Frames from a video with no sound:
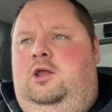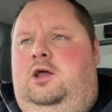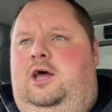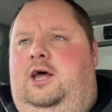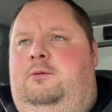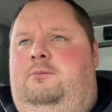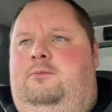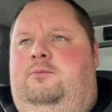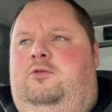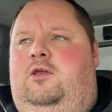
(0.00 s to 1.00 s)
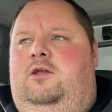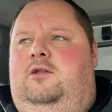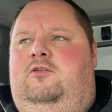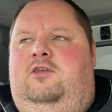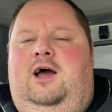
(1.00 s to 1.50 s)
and
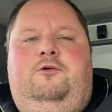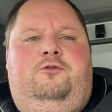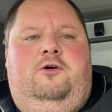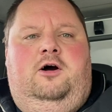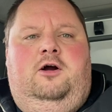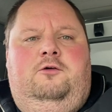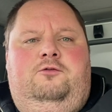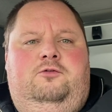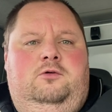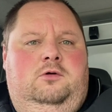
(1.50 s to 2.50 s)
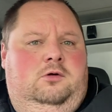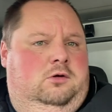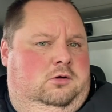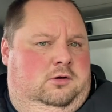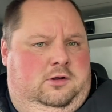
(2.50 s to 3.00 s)
see how far off
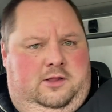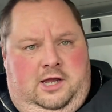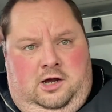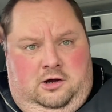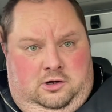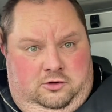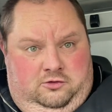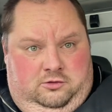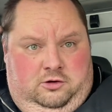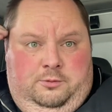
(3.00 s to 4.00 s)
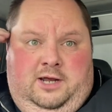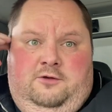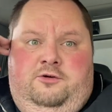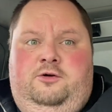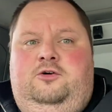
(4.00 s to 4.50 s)
they are, because you could be getting a
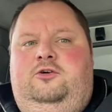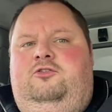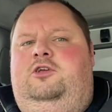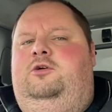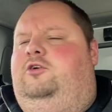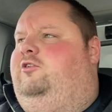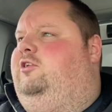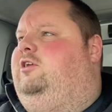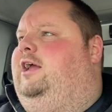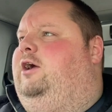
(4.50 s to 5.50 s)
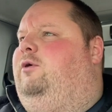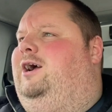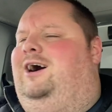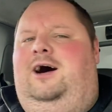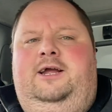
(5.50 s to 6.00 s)
phone call soon because it's getting quite
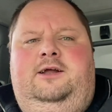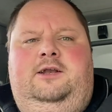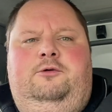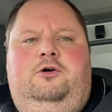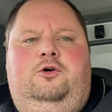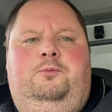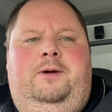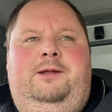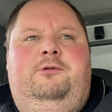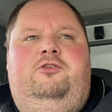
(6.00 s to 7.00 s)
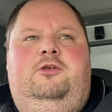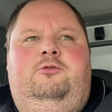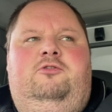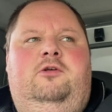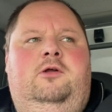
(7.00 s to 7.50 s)
high. I know we've got good payment
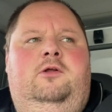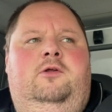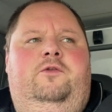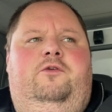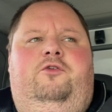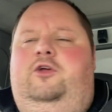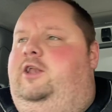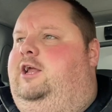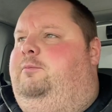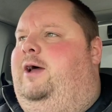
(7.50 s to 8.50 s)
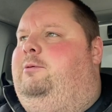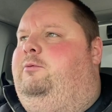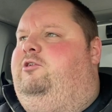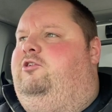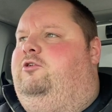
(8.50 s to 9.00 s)
terms, 30-day payment,
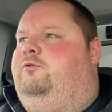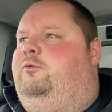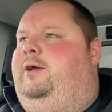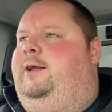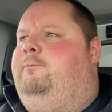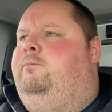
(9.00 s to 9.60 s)
which is good for me,